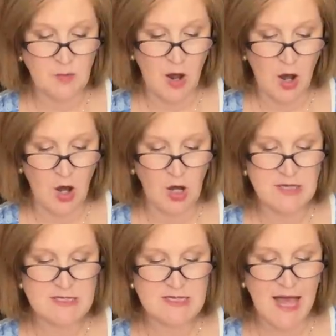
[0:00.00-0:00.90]
paw
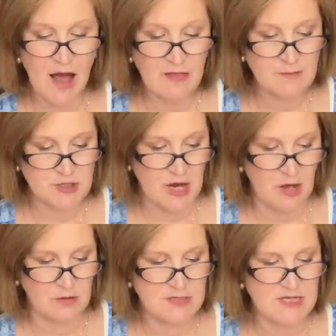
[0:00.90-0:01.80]
scallop
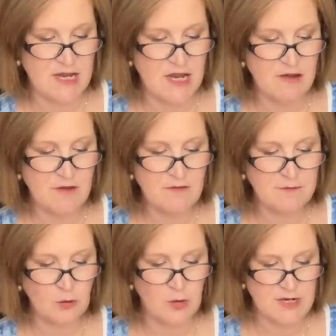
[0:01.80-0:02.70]
shells to even
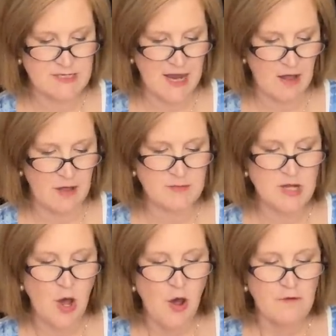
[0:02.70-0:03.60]
Florida scallops
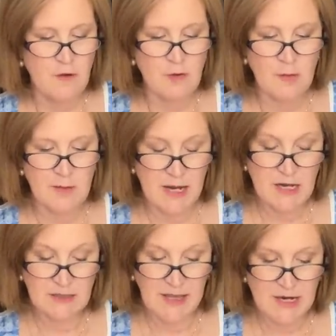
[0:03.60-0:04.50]
from our mini
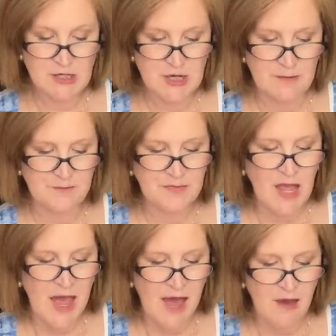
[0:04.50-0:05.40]
collection.
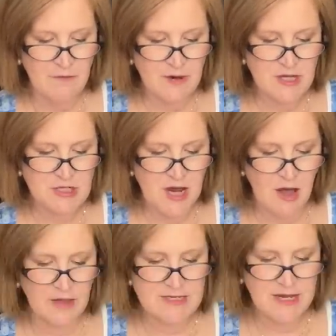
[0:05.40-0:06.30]
Every
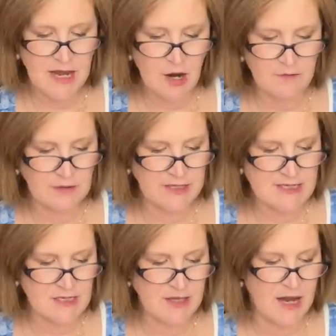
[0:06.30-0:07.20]
shell is carefully
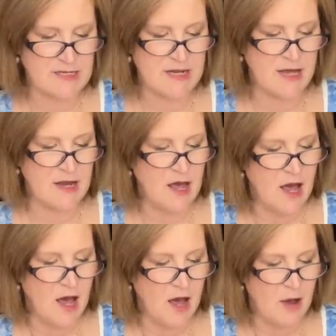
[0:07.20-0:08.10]
selected,
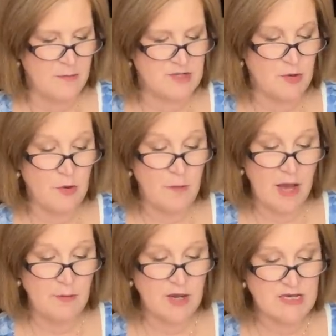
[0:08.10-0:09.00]
um, so there
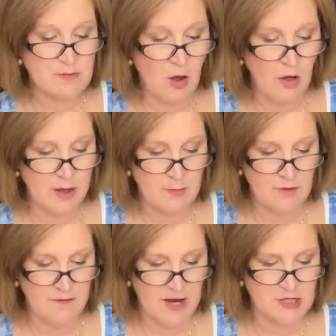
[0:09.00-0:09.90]
might be small
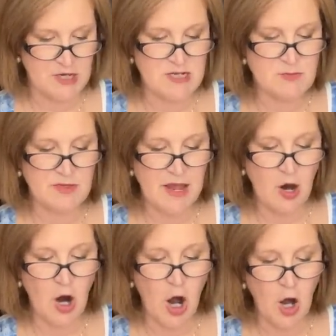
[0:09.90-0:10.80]
imperfections, but they
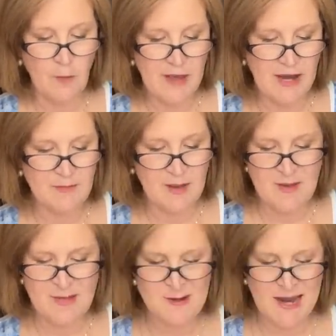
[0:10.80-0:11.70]
are all made by
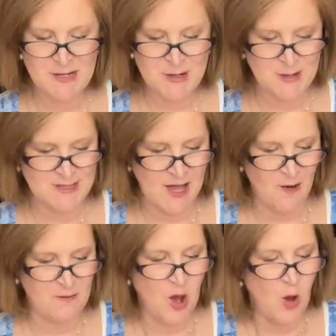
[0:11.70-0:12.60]
Mother Nature
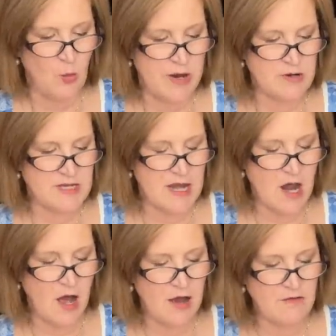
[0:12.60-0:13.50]
herself. We use a
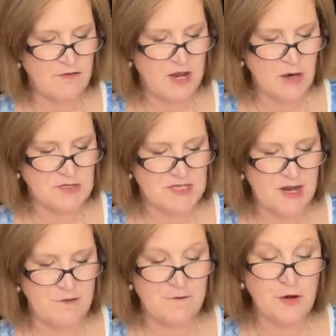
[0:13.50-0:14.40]

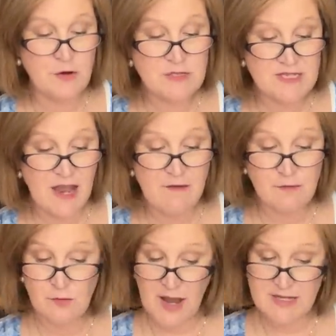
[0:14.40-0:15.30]
non-VOC food safe
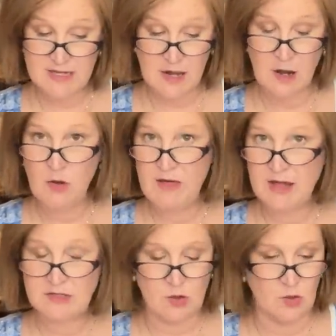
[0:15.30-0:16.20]
resin. Oh,
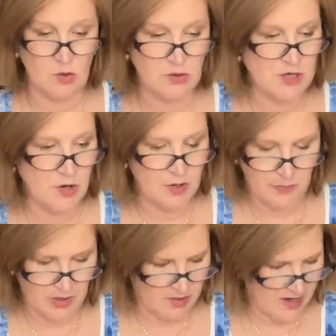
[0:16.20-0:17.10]
that's cool. So you could
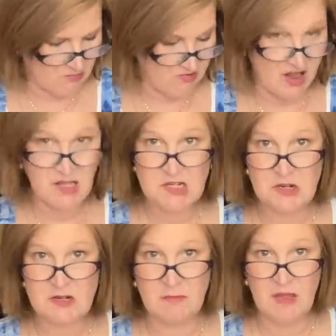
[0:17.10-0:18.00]
put like relish or
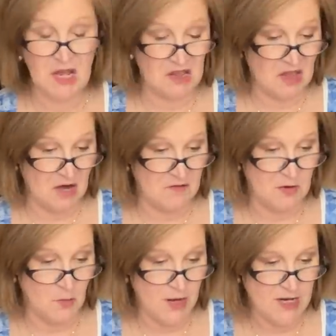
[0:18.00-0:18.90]
something in there if
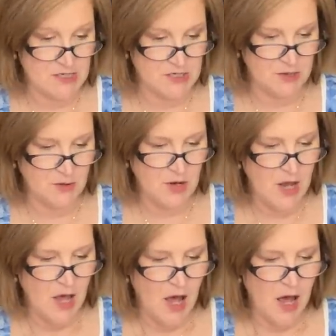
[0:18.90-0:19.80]
you wanted to,
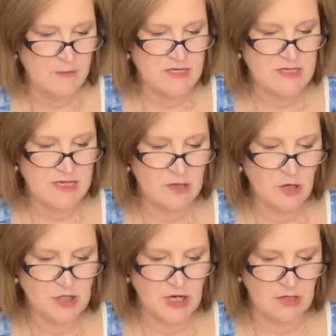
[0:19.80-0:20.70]
um, to seal
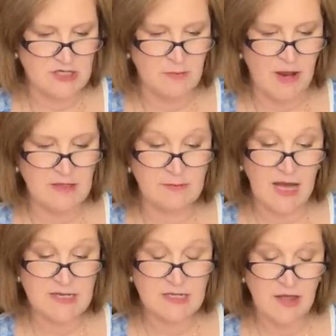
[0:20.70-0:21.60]
our shells to make them
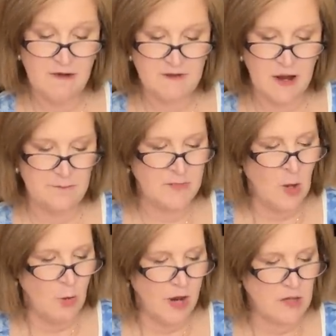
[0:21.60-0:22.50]
last a lifetime.
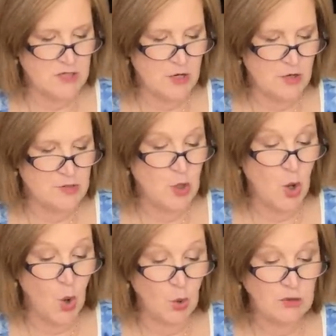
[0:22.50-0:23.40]
We also use
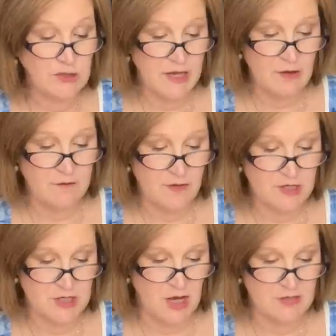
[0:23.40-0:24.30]
gold leaf on the
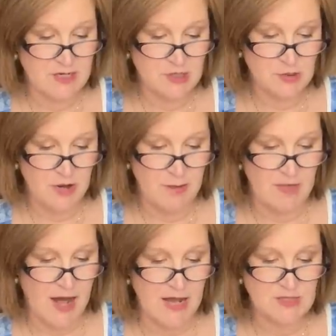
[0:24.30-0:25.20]
shells as trim
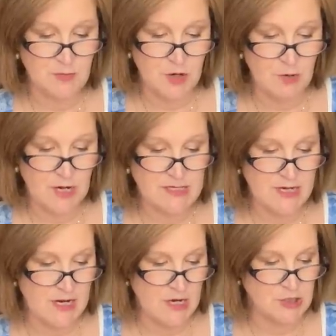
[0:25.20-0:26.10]
that adds beauty
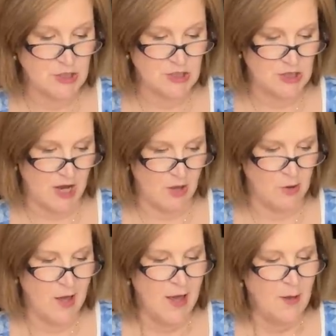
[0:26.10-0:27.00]
to each
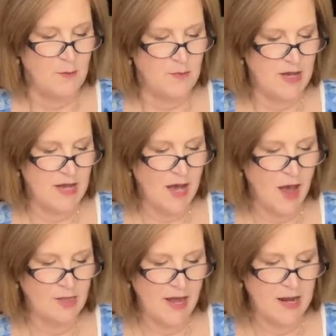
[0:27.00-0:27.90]
shell. Be
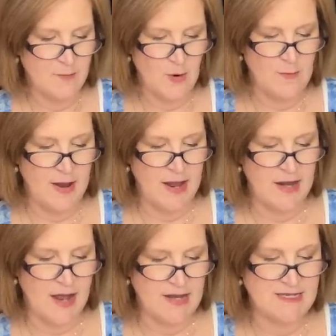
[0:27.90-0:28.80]
like a
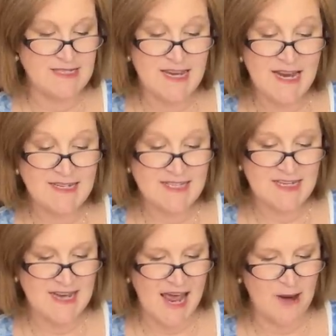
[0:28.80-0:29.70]
mermaid and seize the
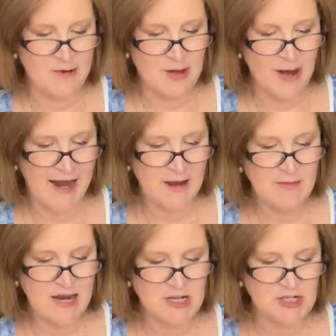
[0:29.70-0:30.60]
day with our
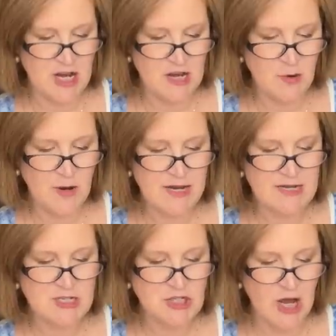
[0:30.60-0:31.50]
handmade
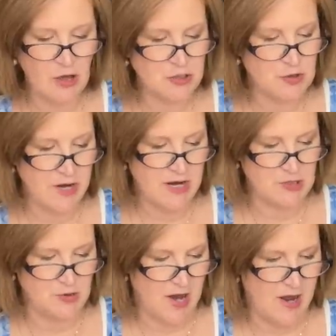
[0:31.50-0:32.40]
genuine shell trinket
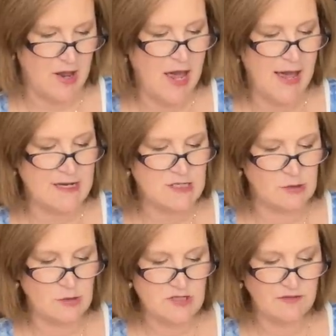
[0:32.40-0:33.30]
tray,
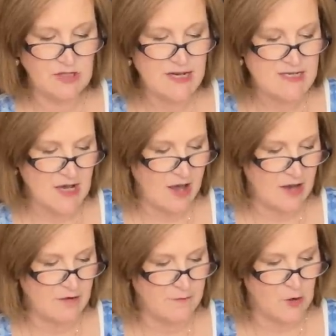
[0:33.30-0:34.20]
exclusively
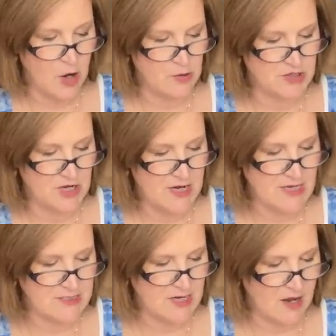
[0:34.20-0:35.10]
designed for
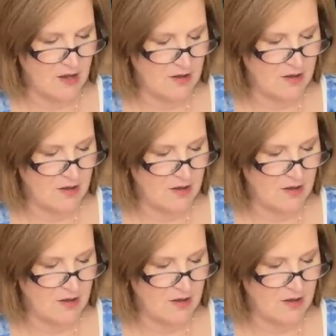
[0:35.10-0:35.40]
Oceanista.